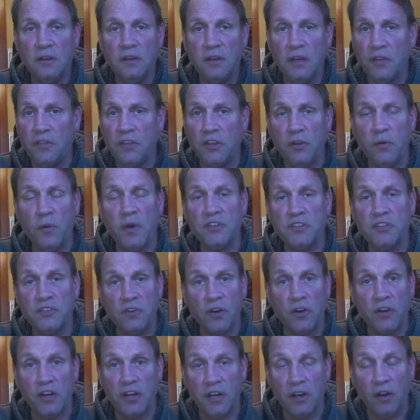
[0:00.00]
Now, the US
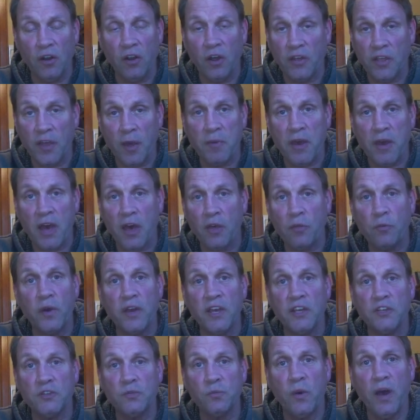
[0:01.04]
started along that
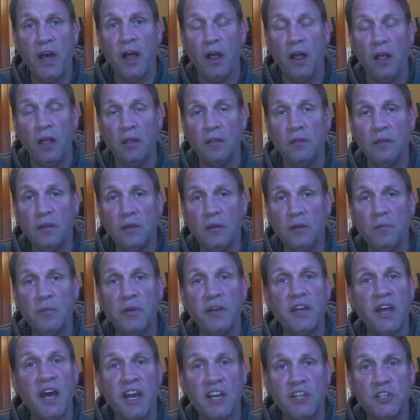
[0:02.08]
pathway as well,
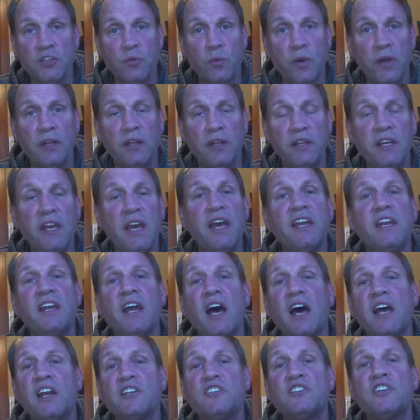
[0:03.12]
but not as quickly and
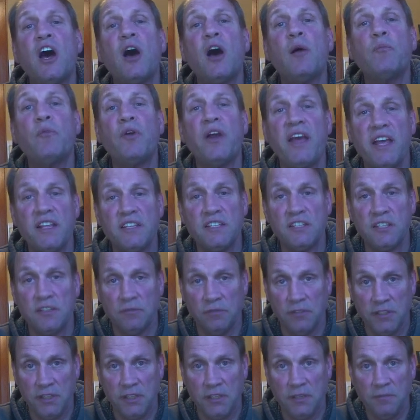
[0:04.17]
not as
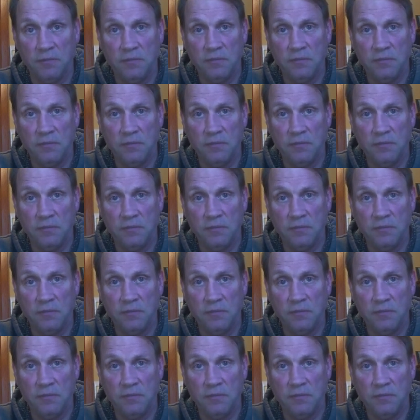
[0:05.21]
comprehensively.